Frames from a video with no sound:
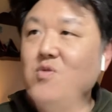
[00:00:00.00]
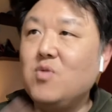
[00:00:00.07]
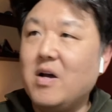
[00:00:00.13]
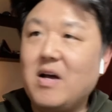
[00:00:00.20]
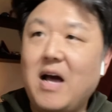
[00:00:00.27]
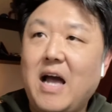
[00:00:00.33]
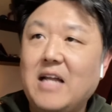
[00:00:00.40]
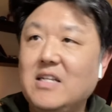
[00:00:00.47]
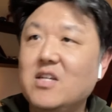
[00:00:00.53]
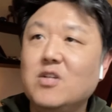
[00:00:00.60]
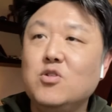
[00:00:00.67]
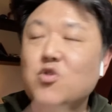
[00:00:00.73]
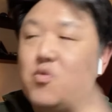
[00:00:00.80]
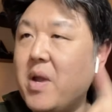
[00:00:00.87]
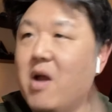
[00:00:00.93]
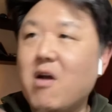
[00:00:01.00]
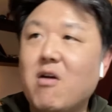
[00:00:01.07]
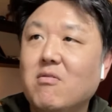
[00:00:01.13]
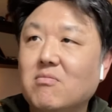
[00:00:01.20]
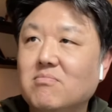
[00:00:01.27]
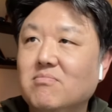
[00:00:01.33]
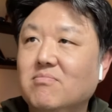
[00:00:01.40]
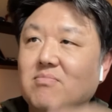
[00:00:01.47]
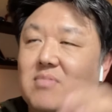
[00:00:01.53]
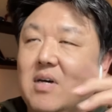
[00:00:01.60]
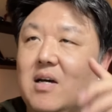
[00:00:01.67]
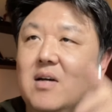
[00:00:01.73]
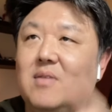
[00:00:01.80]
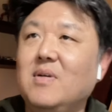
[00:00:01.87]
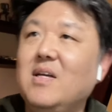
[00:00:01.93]
idea, new pair,
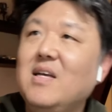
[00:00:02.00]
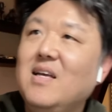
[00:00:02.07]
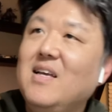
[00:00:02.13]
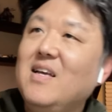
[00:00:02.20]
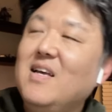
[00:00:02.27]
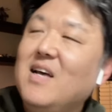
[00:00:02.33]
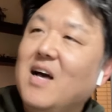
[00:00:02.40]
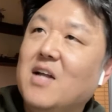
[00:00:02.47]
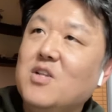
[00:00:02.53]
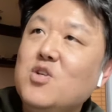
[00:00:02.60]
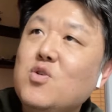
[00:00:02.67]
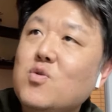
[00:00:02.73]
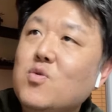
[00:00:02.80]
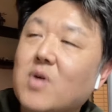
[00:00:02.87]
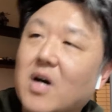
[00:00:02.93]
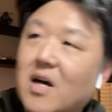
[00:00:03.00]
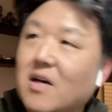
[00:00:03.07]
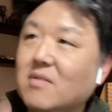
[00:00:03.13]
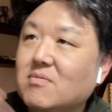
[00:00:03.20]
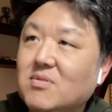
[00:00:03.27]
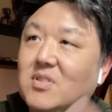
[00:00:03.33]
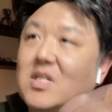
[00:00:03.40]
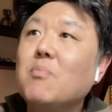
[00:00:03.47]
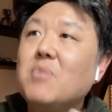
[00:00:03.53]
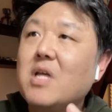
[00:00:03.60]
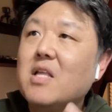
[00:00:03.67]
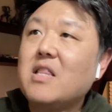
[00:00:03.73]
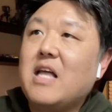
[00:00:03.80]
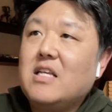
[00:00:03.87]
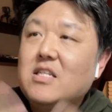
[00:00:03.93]
uh, a new something
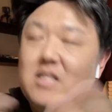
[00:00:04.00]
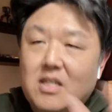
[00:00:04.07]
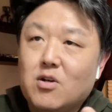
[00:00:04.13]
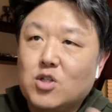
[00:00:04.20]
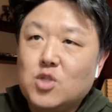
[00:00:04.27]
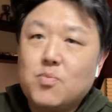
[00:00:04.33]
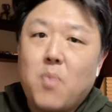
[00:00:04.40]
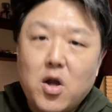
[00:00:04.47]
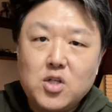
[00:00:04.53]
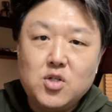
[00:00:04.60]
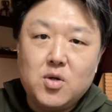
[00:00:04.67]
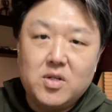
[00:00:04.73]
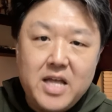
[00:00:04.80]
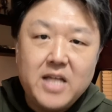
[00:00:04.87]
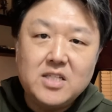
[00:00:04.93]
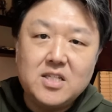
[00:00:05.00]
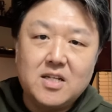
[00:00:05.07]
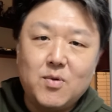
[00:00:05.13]
that sparks your attention.